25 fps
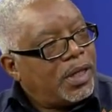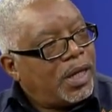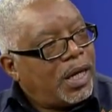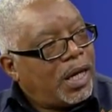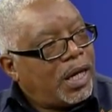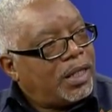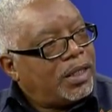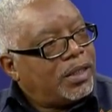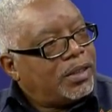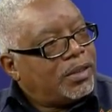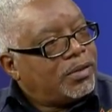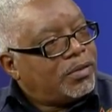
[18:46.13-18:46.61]

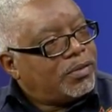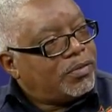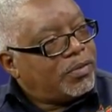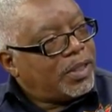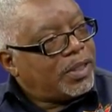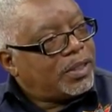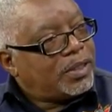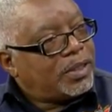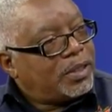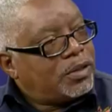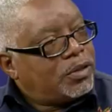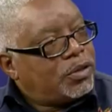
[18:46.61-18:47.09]
and
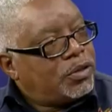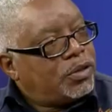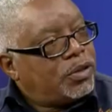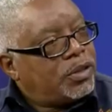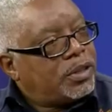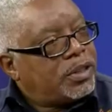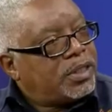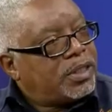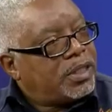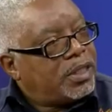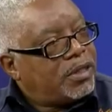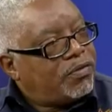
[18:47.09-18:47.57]
investors you
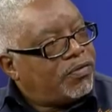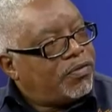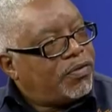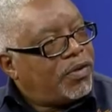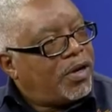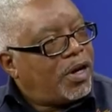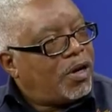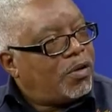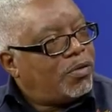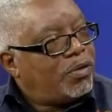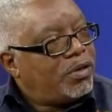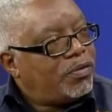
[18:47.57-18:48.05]
should stay
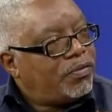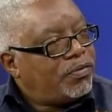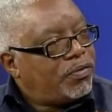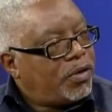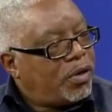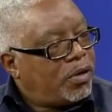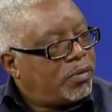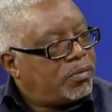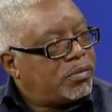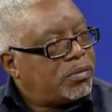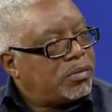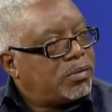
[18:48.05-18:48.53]
far away
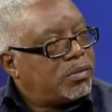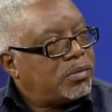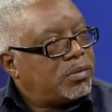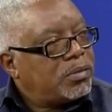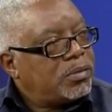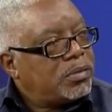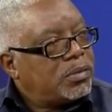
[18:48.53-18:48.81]
from.